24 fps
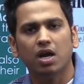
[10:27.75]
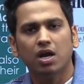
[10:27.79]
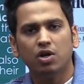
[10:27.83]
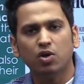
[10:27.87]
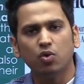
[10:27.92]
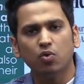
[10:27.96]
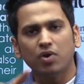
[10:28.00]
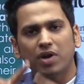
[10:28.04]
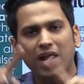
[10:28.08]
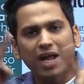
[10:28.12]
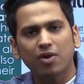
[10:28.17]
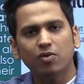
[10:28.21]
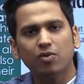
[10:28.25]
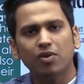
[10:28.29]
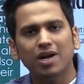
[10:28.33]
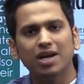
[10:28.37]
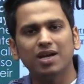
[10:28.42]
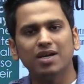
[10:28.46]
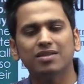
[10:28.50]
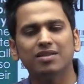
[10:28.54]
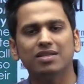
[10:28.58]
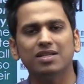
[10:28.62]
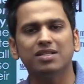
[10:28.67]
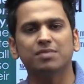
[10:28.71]
to
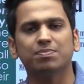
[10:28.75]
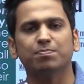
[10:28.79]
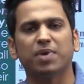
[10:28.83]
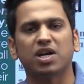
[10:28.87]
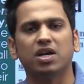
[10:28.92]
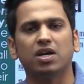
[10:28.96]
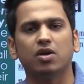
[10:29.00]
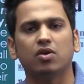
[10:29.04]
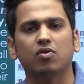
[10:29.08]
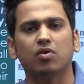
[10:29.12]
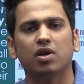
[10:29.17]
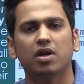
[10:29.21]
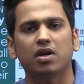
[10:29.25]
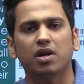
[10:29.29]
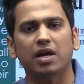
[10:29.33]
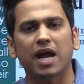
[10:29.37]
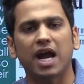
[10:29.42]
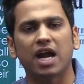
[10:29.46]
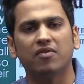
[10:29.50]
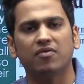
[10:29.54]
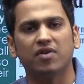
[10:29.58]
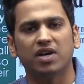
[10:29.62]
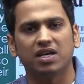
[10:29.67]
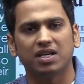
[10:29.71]
regulate these particular
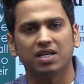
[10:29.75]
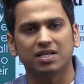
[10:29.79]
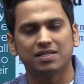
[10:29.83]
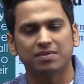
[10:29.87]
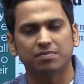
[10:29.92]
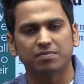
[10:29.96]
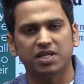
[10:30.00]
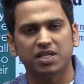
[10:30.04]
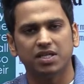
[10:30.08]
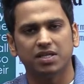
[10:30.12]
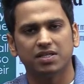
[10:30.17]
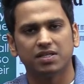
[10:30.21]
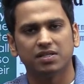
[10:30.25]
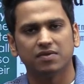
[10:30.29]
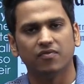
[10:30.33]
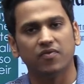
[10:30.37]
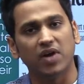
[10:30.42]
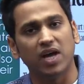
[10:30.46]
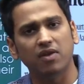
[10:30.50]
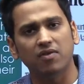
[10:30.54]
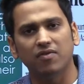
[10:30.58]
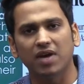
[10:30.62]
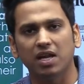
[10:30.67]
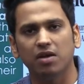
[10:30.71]
advertisements.
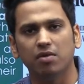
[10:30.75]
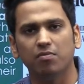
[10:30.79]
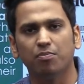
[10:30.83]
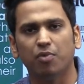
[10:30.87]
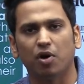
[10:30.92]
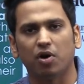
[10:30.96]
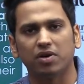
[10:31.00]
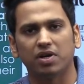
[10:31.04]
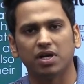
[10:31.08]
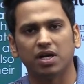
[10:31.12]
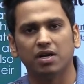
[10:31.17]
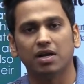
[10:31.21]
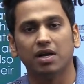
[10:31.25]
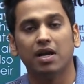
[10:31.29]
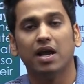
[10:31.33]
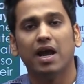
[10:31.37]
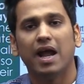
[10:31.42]
Very, very important.